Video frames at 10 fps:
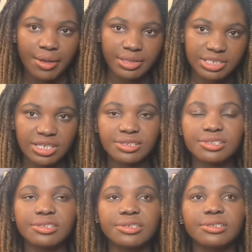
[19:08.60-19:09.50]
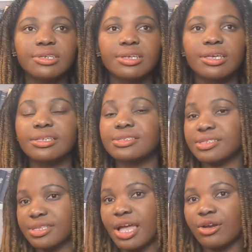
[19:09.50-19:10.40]
Jesus
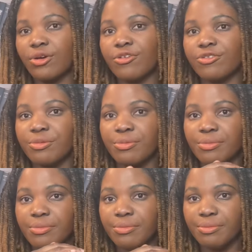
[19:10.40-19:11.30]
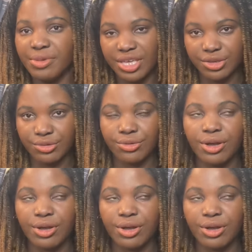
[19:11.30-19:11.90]
instead of menu.